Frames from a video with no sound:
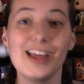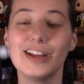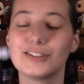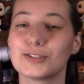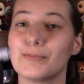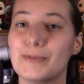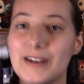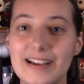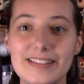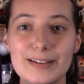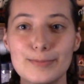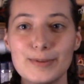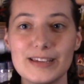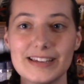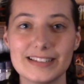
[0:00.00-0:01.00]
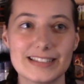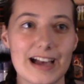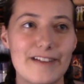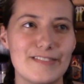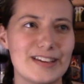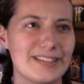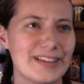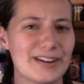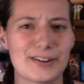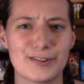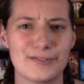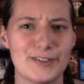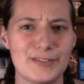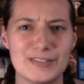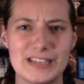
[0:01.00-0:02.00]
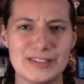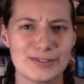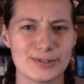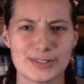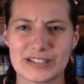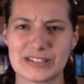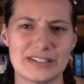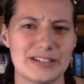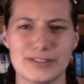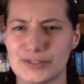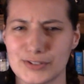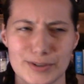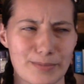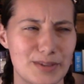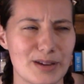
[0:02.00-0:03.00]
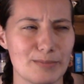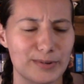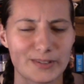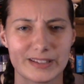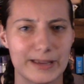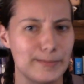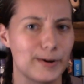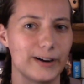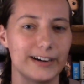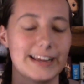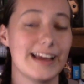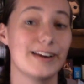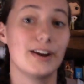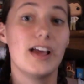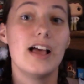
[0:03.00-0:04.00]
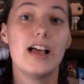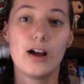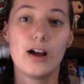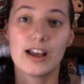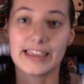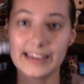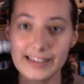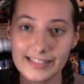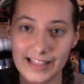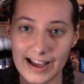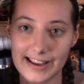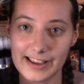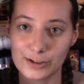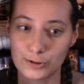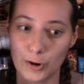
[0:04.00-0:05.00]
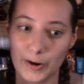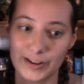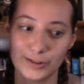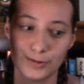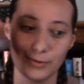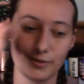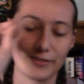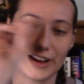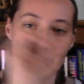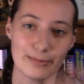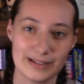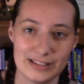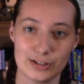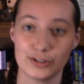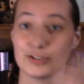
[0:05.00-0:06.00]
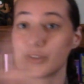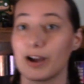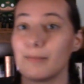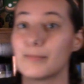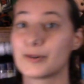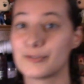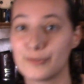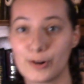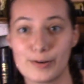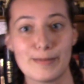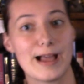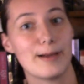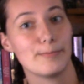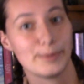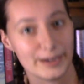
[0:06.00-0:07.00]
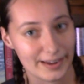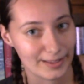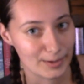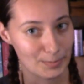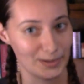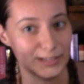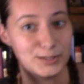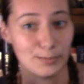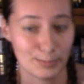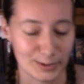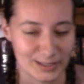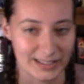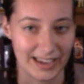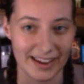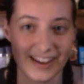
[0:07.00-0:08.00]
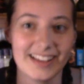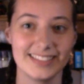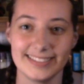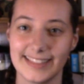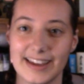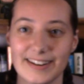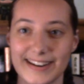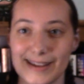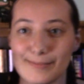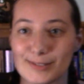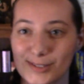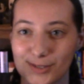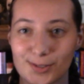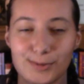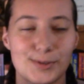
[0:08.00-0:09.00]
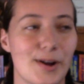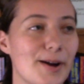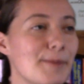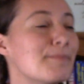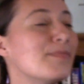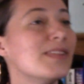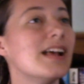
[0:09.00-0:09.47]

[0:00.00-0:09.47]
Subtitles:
So Penelope is having like her 15th or 16th or something birthday party, and Eli is going to invite Winter to come perform at Penelope's birthday. A lot of names, so sorry.